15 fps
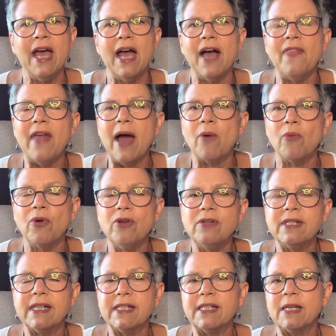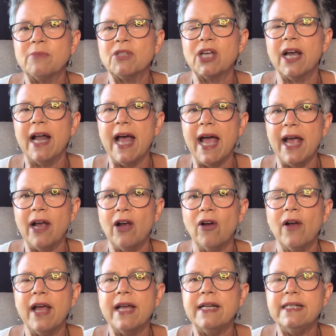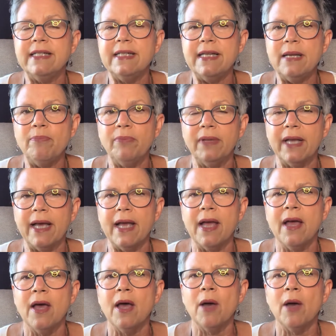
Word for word: and that root system is going to anchor in deeply.